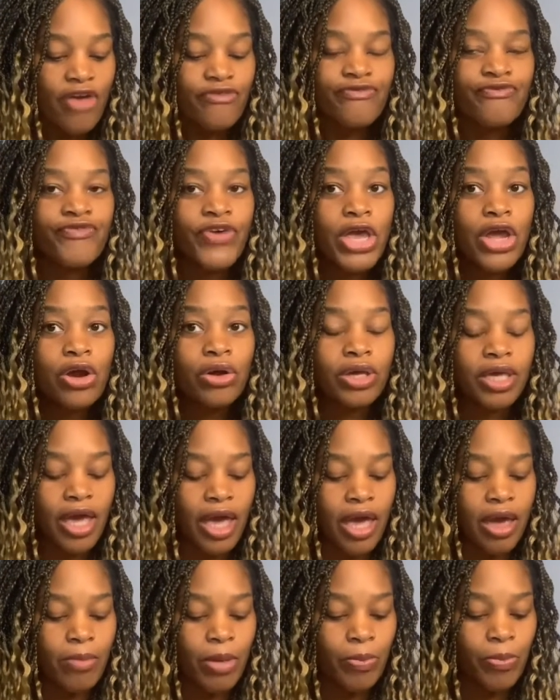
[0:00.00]
fear
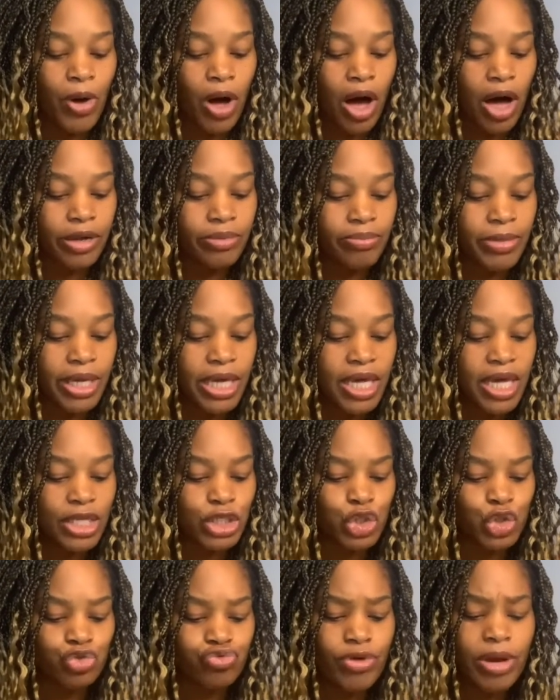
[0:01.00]
came upon me,
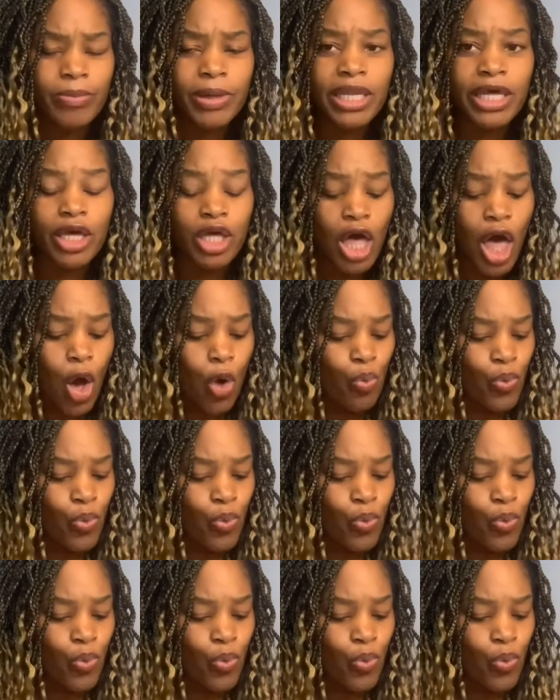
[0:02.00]
and trembling,